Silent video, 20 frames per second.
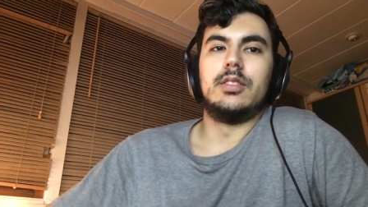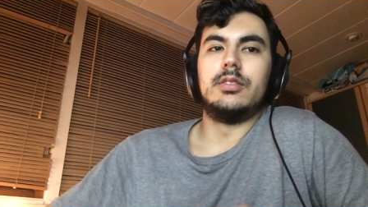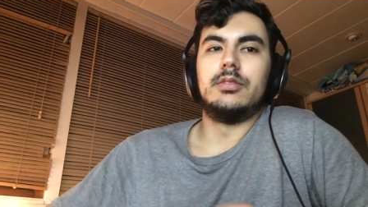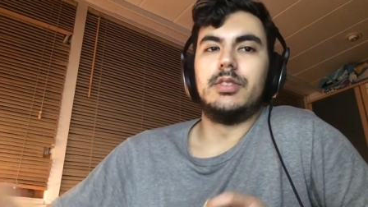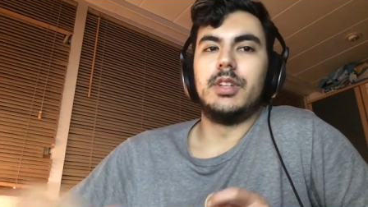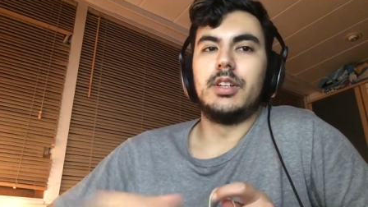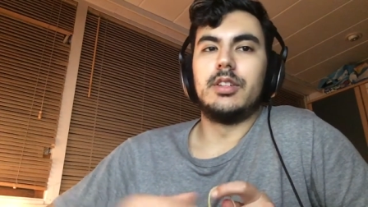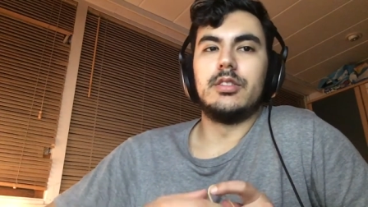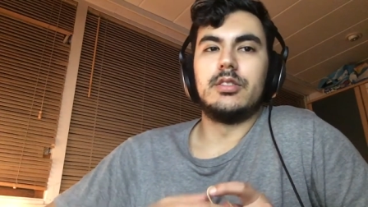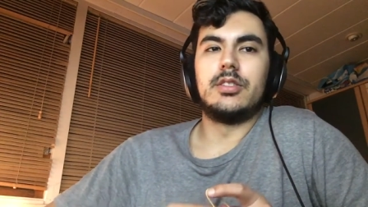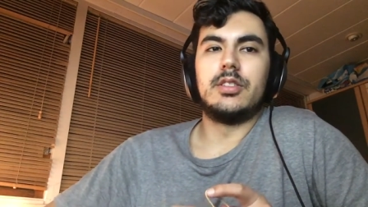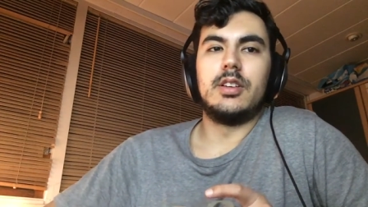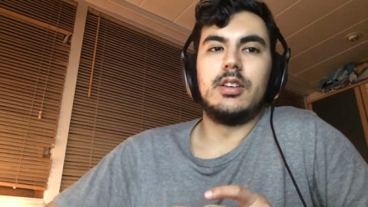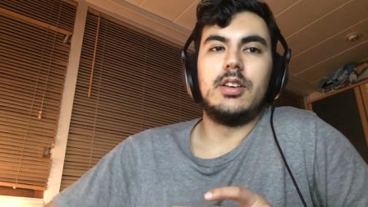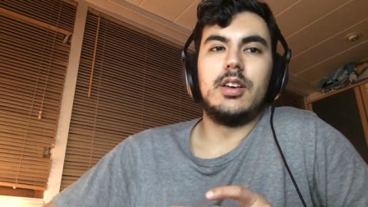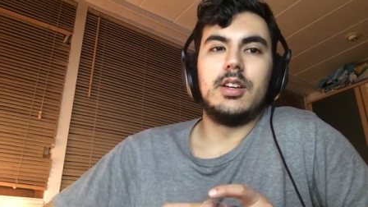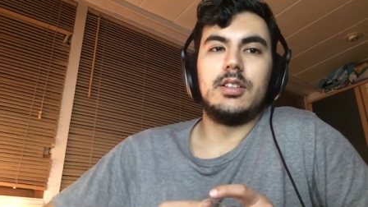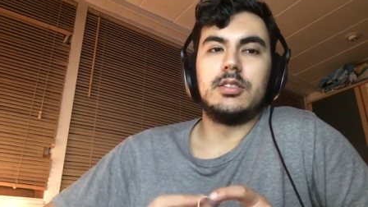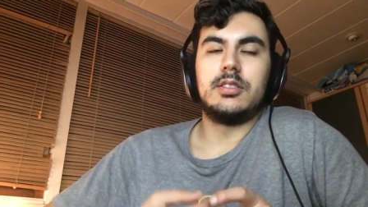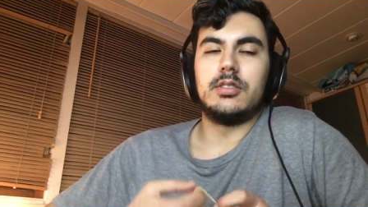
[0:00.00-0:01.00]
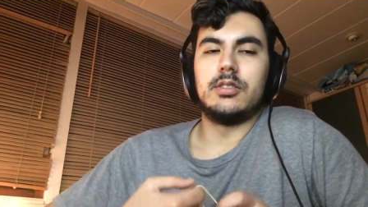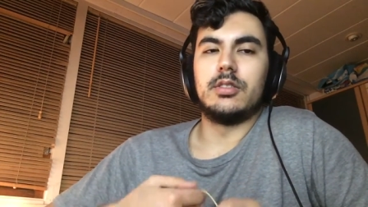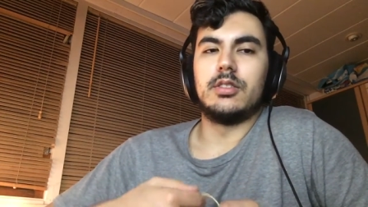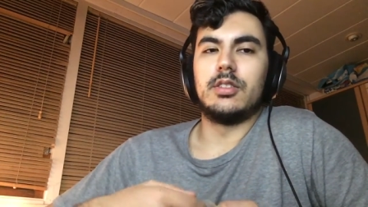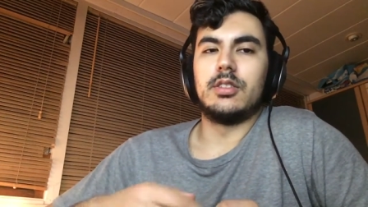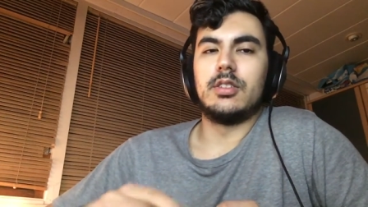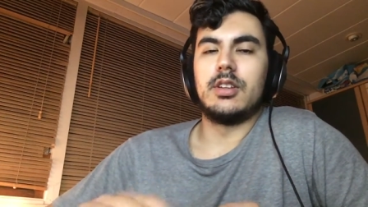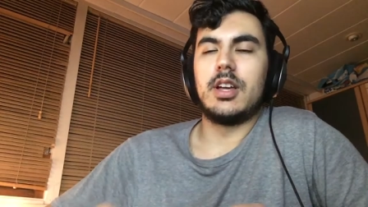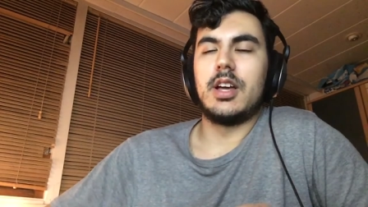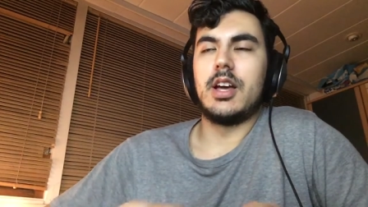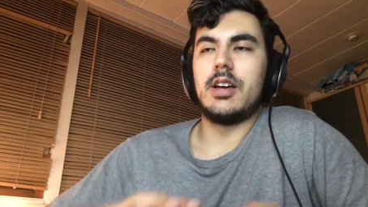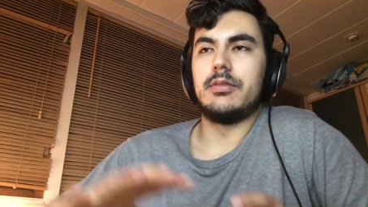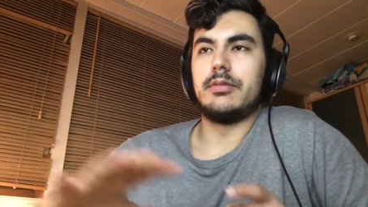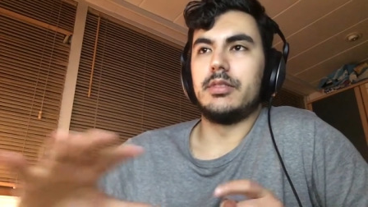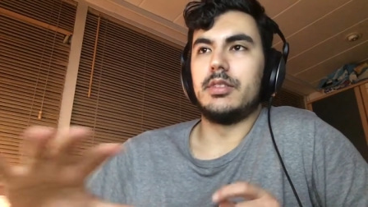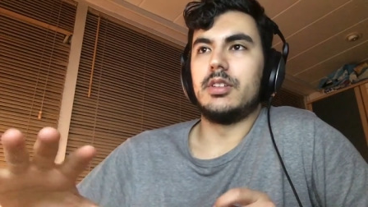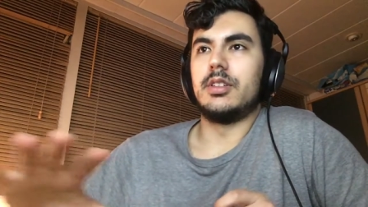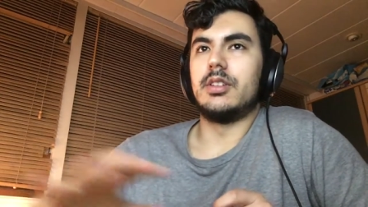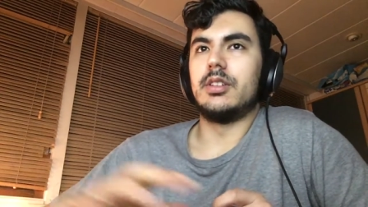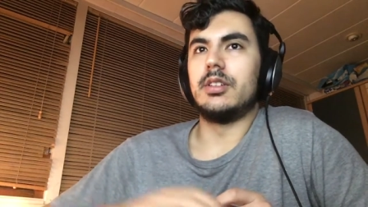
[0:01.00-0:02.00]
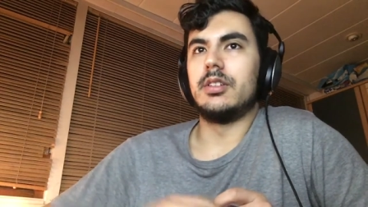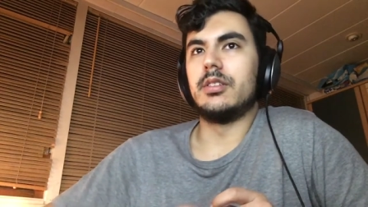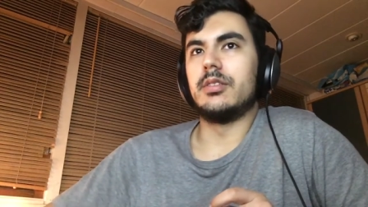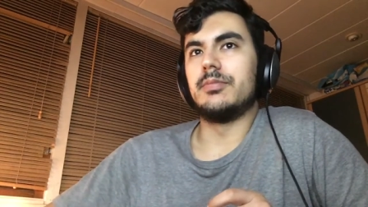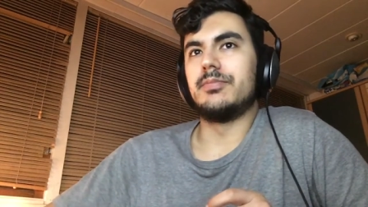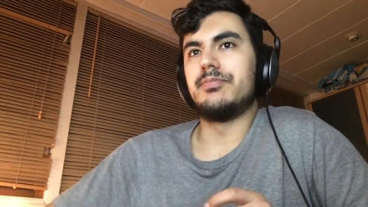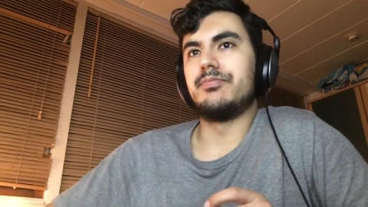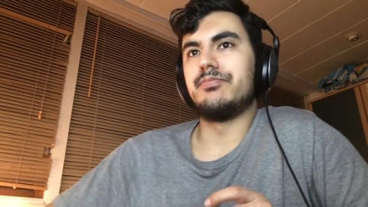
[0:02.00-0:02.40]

reconciliate or have a